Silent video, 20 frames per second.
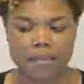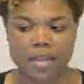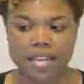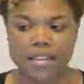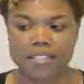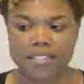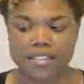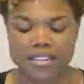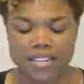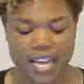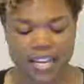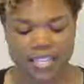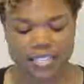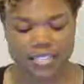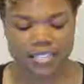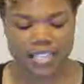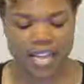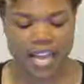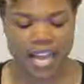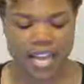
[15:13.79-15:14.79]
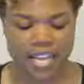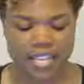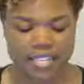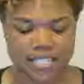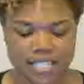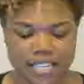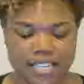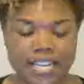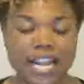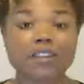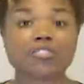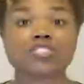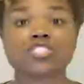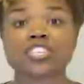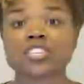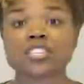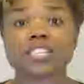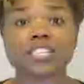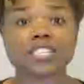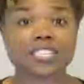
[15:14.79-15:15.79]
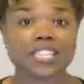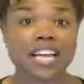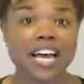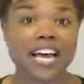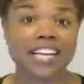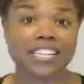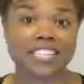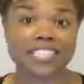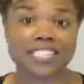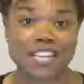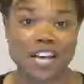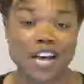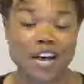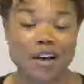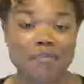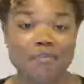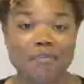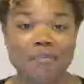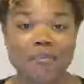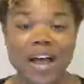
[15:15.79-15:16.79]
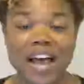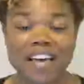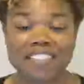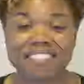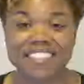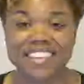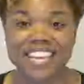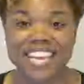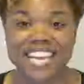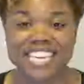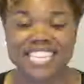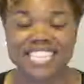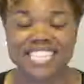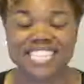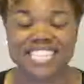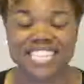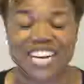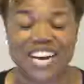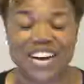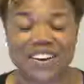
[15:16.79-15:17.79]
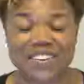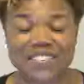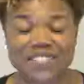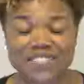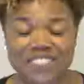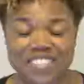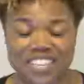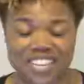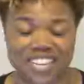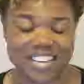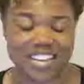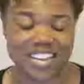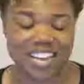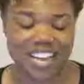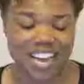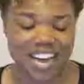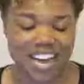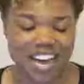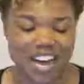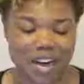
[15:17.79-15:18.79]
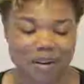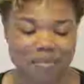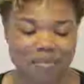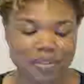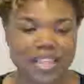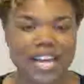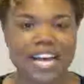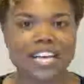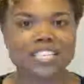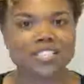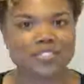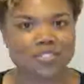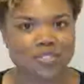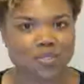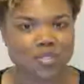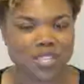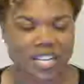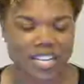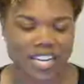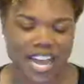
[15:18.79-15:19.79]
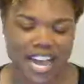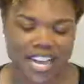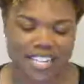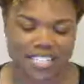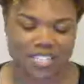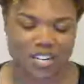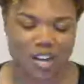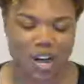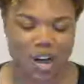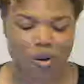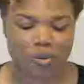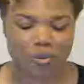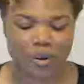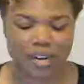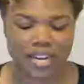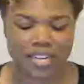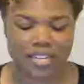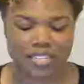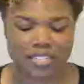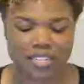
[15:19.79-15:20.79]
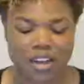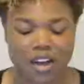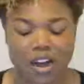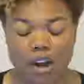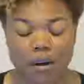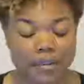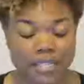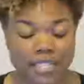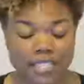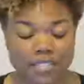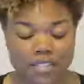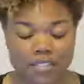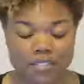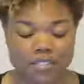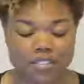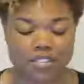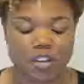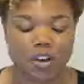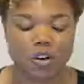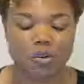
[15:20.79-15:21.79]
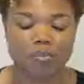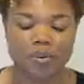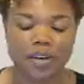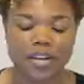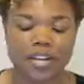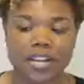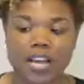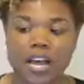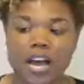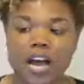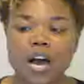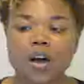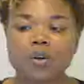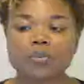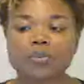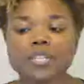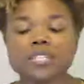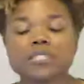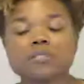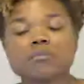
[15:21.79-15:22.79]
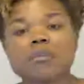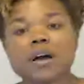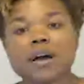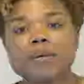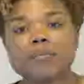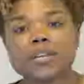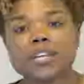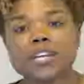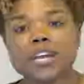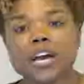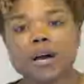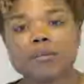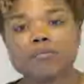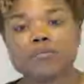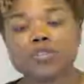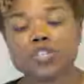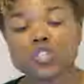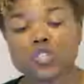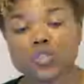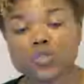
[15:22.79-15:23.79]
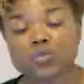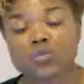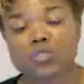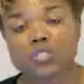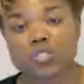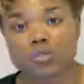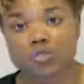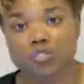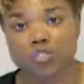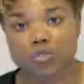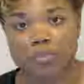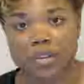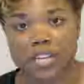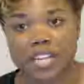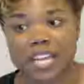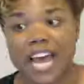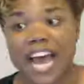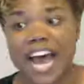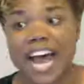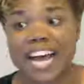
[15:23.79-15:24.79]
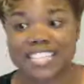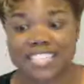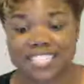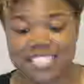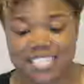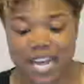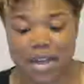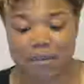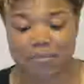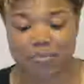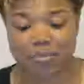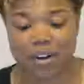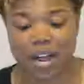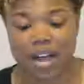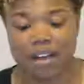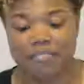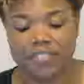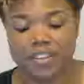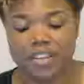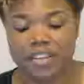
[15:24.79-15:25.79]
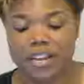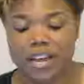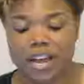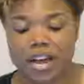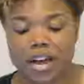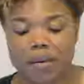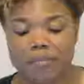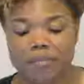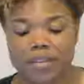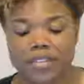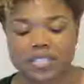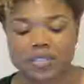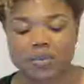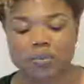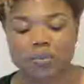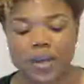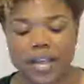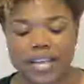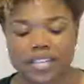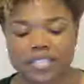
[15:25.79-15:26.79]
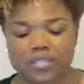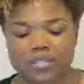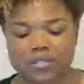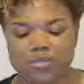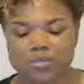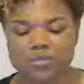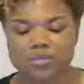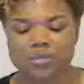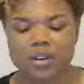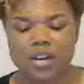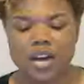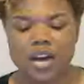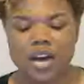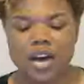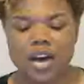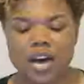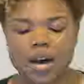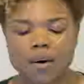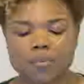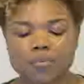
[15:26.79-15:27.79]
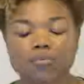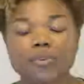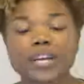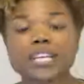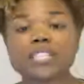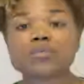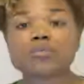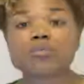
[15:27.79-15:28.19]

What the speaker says: in the next slides, and I'll share these slides at the end of the class if Suzanne hasn't already done so. But a reason why we use social media as a nonprofit, it's a way to raise